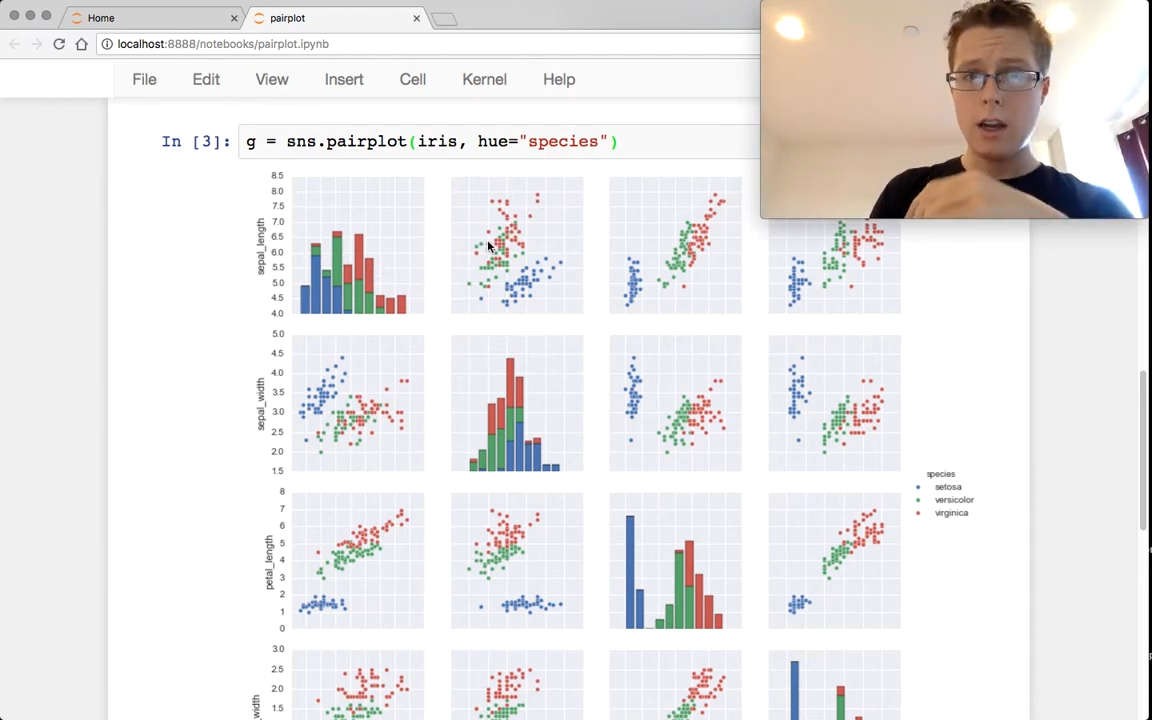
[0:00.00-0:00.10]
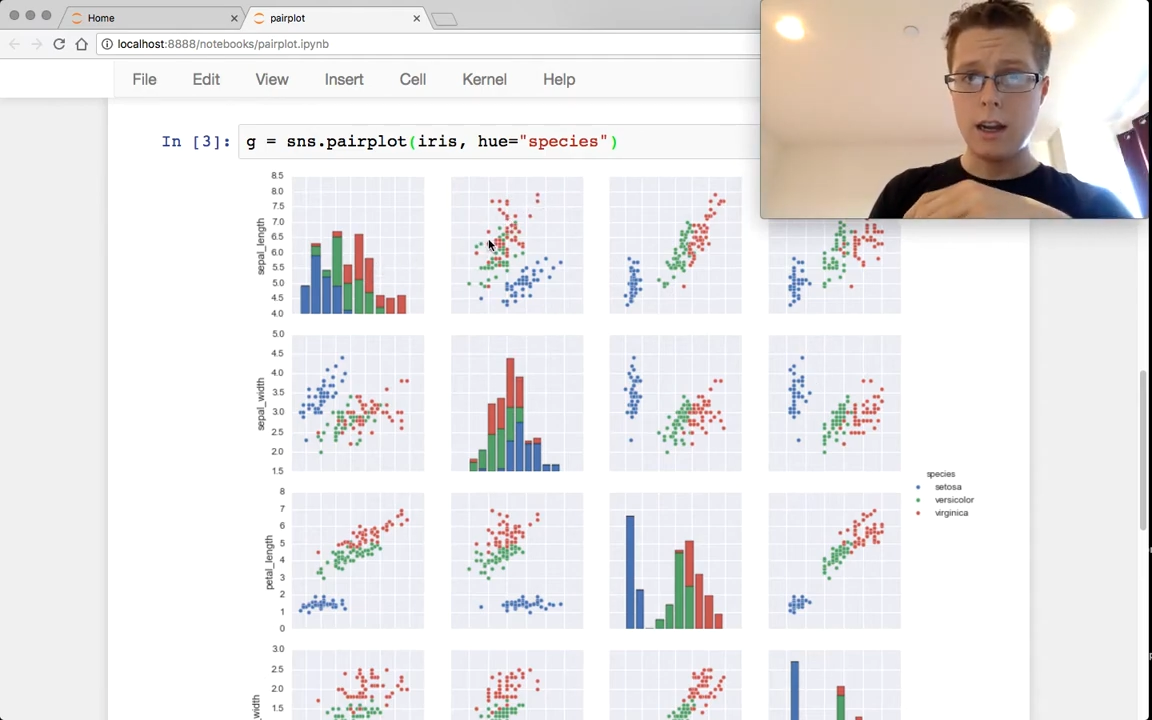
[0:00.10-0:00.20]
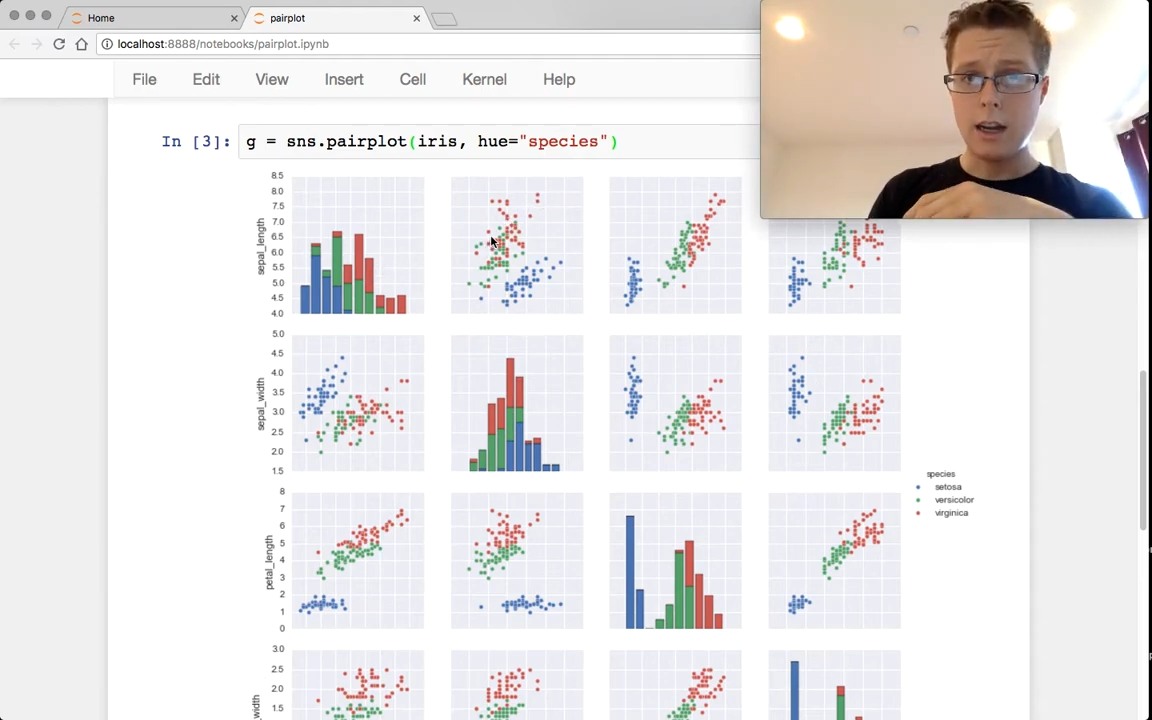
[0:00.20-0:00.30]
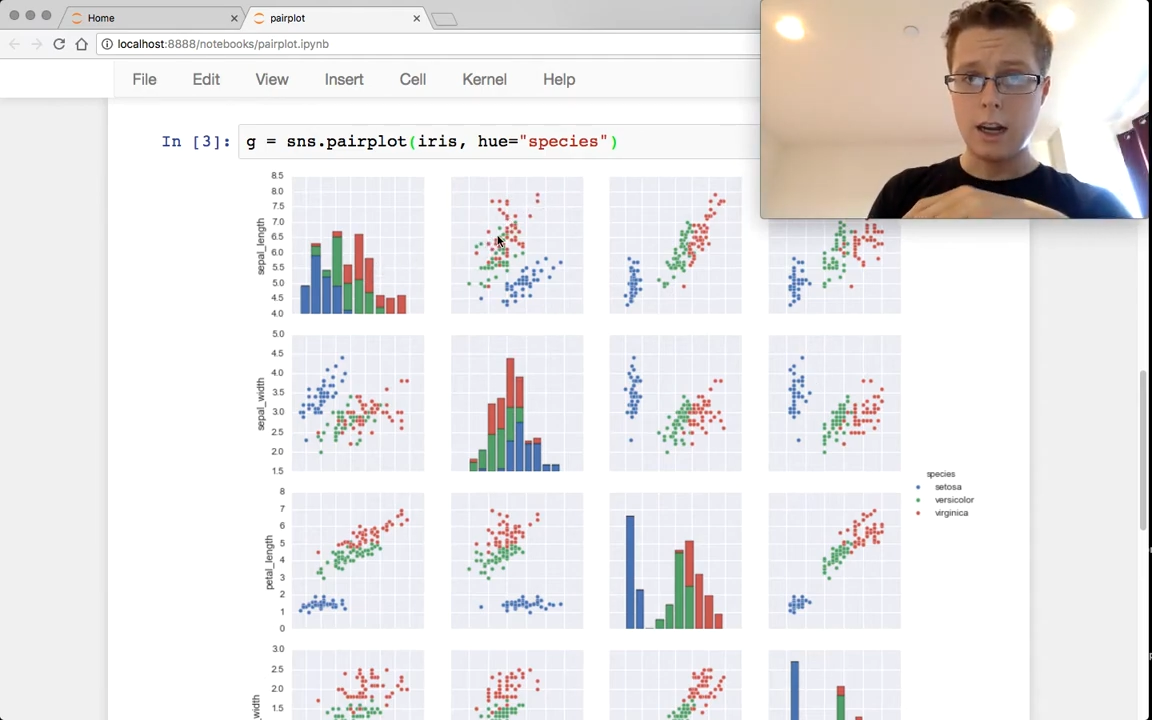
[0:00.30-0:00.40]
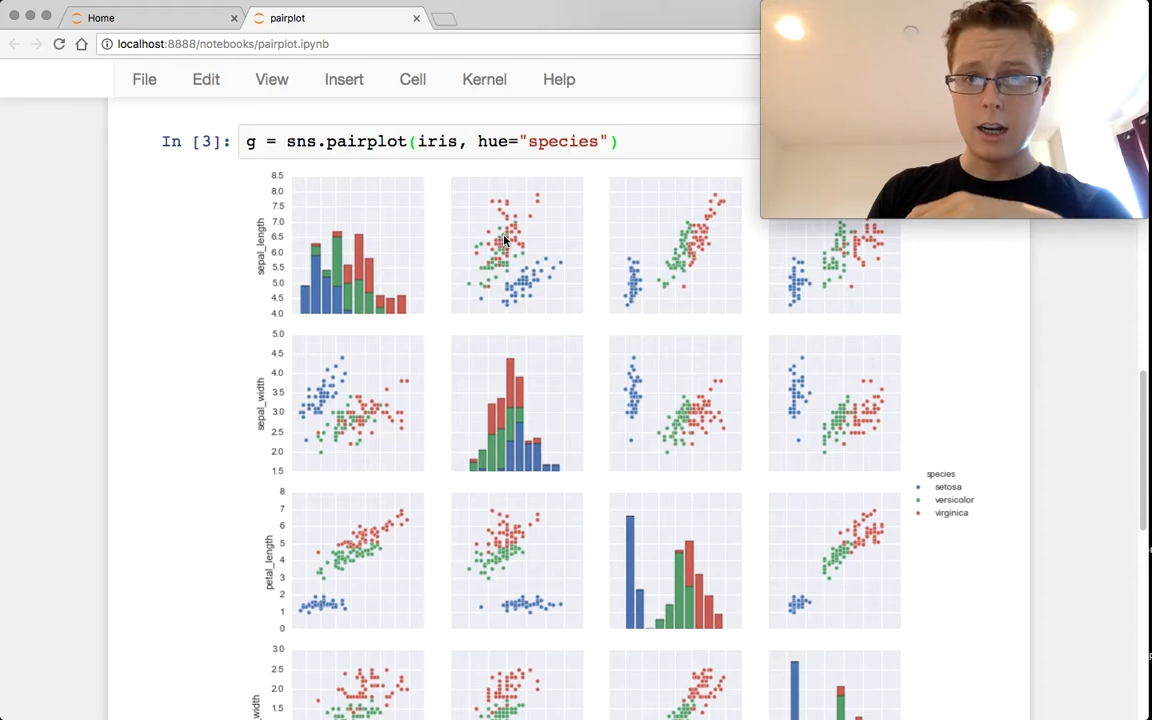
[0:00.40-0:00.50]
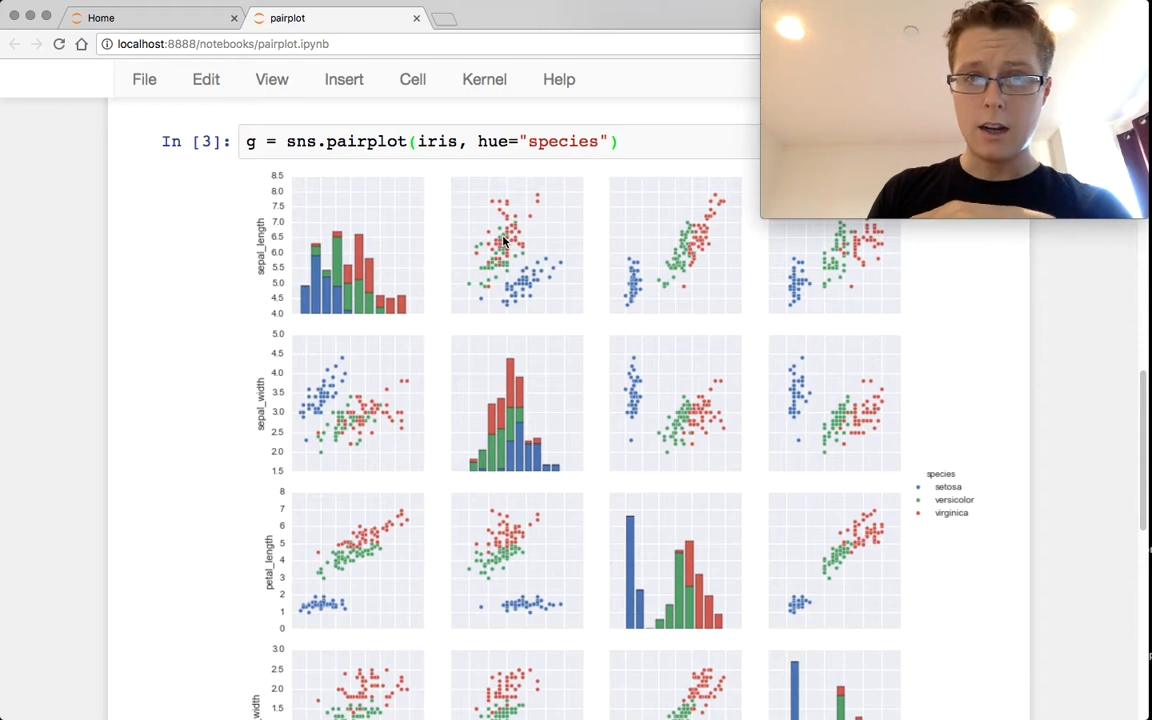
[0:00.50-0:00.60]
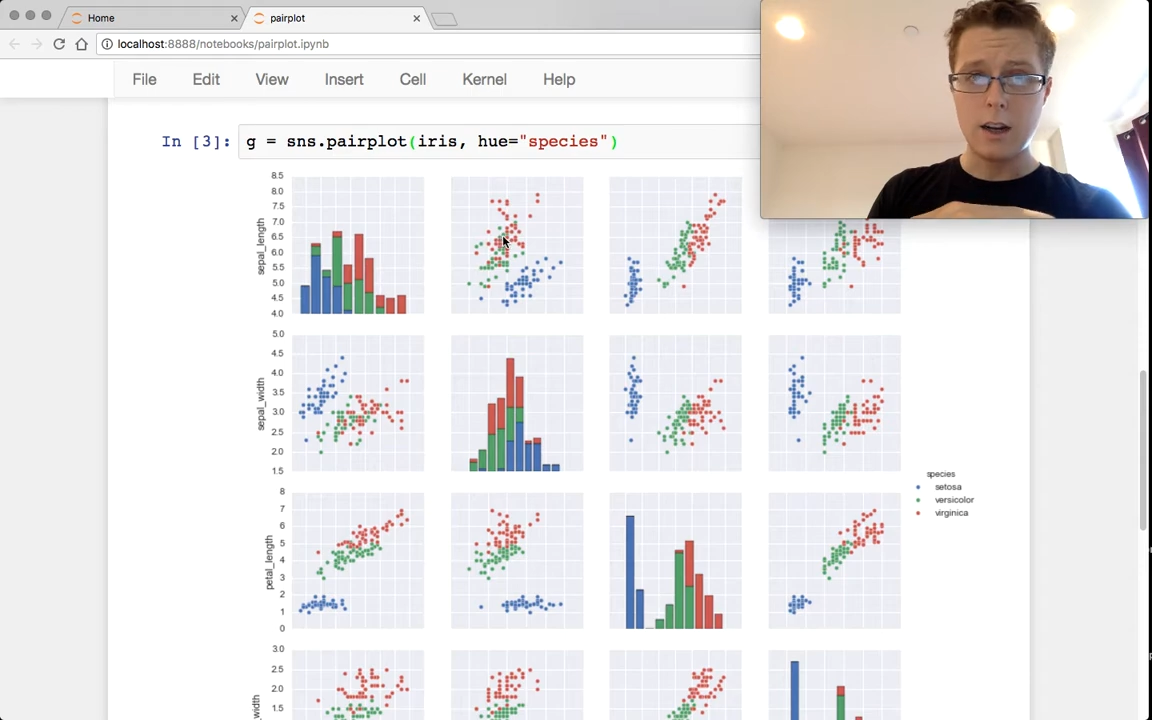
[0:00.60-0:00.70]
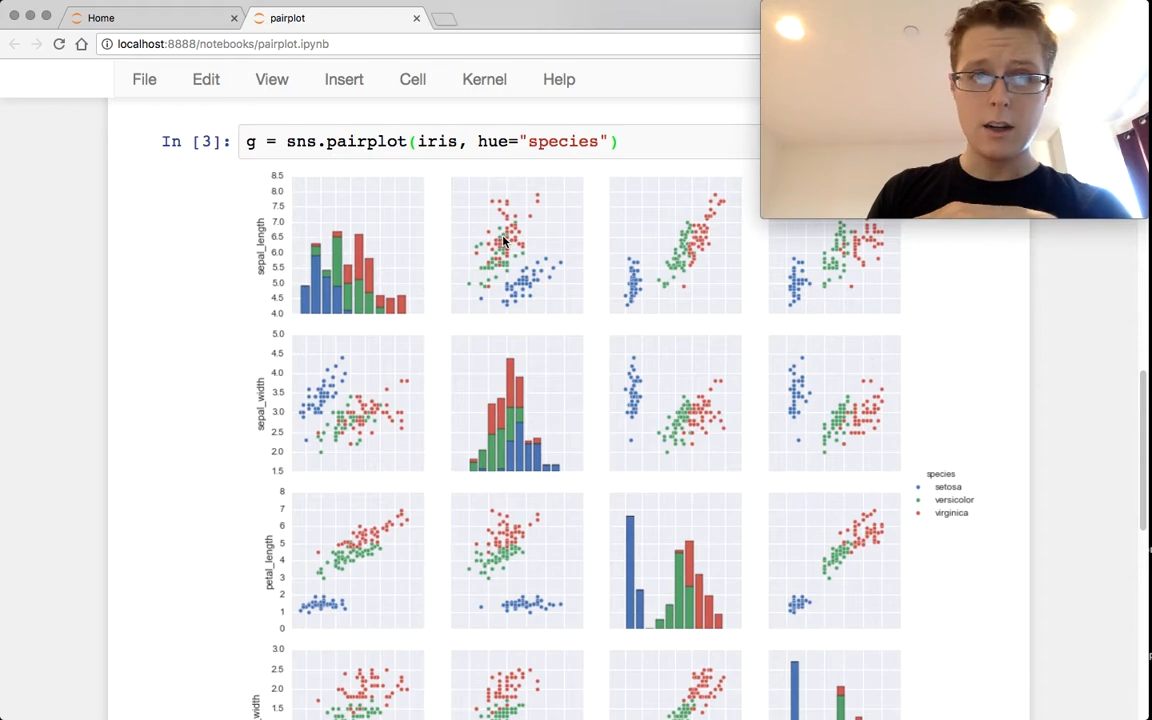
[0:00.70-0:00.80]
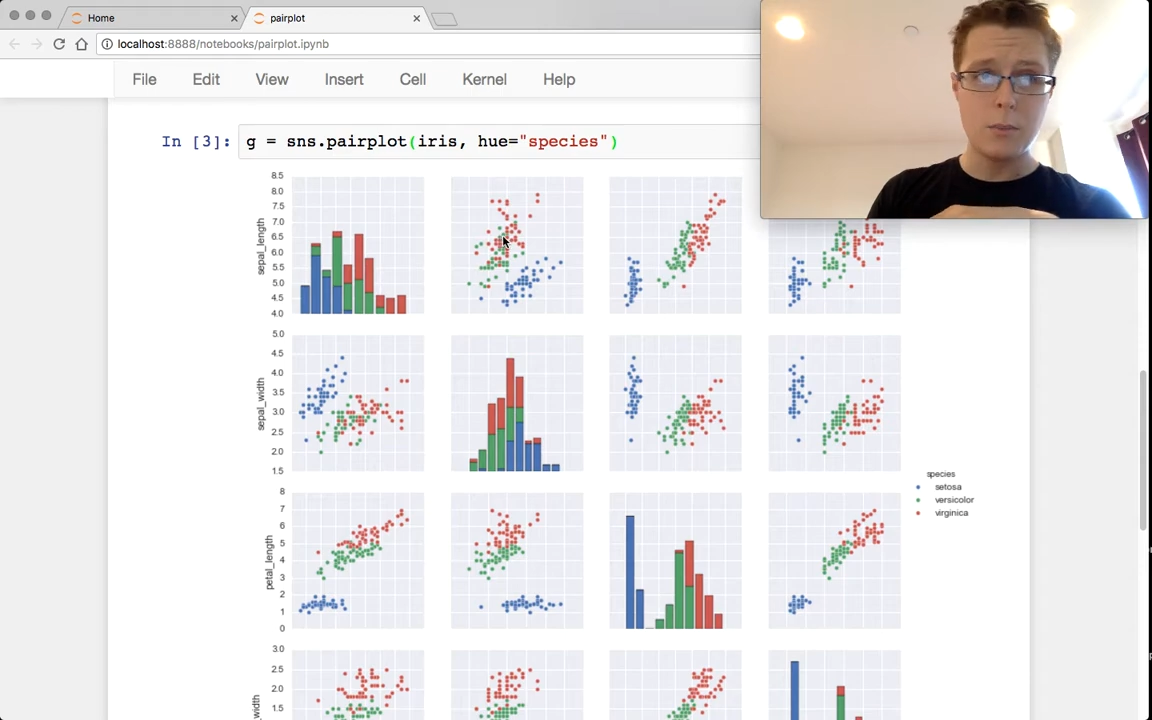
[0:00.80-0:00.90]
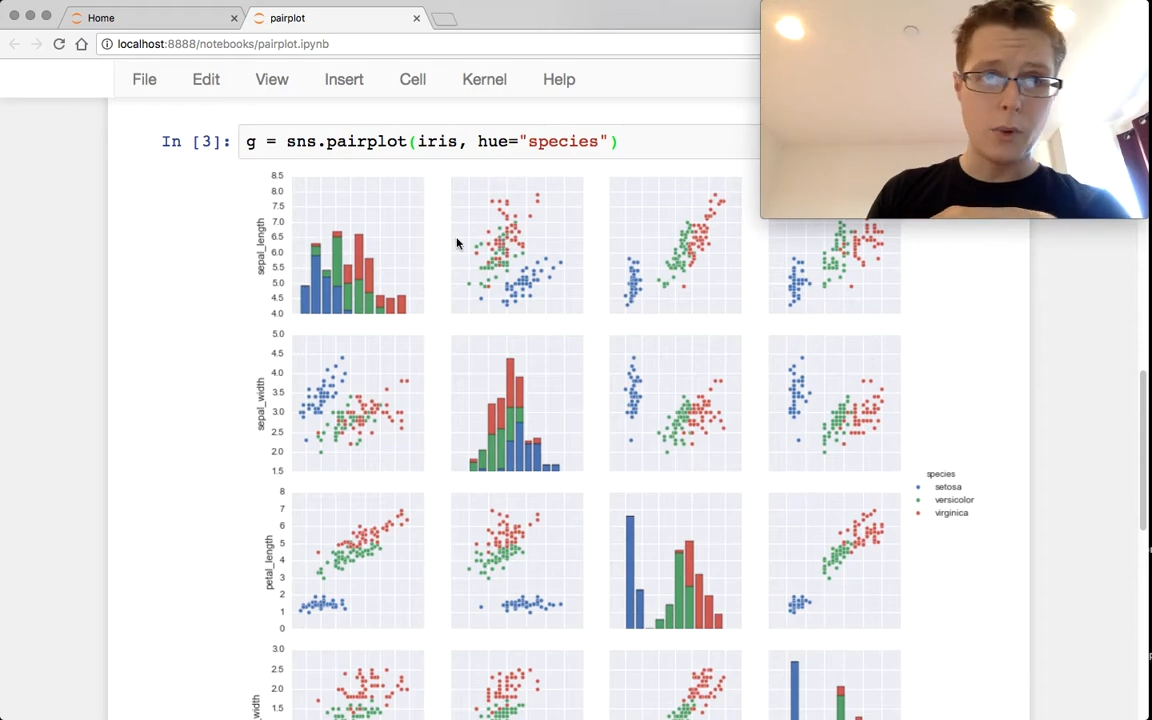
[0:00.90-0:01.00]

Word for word: uh,